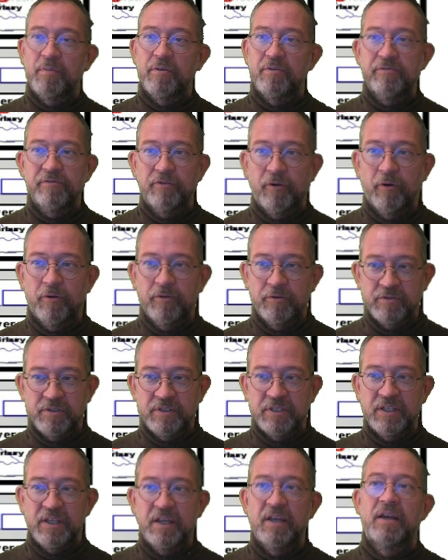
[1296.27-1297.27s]
before you
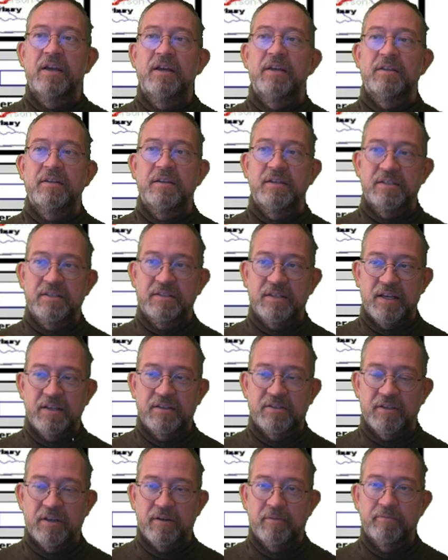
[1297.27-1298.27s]
see the
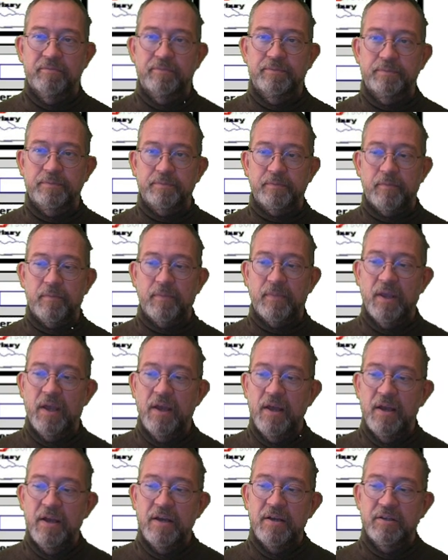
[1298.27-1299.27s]
center.
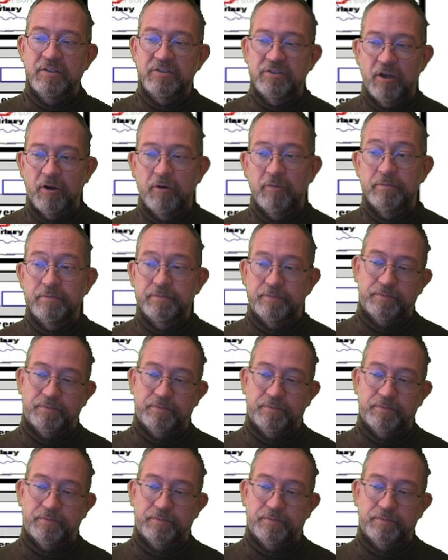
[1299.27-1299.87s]
So